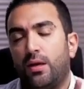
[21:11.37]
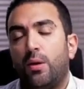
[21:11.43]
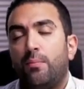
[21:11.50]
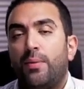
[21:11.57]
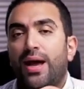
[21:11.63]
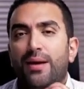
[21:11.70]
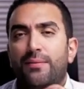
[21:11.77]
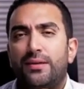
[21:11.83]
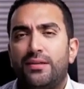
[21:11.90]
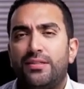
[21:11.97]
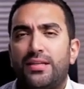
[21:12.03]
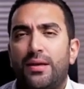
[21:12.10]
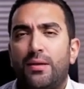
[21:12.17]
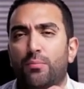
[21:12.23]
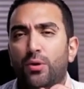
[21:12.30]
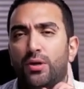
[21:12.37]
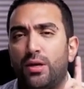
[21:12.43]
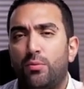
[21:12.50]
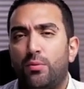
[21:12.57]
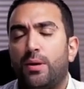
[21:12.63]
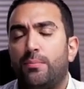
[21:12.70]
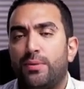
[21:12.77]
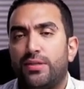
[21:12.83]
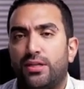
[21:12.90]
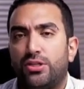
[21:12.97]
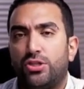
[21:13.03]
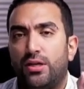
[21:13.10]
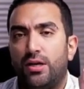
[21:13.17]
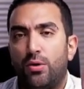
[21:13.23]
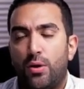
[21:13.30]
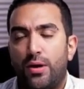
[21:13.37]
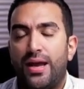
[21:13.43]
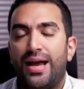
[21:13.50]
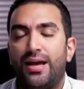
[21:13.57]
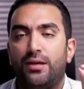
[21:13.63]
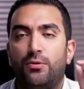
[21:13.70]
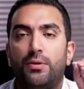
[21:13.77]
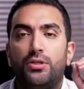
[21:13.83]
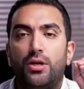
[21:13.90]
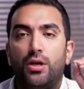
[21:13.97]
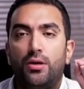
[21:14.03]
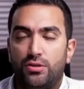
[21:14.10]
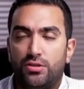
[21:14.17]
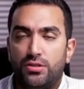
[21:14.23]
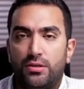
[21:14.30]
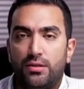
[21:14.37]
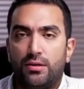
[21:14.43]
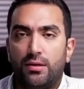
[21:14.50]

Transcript: We haven't seen more than one position in organic results.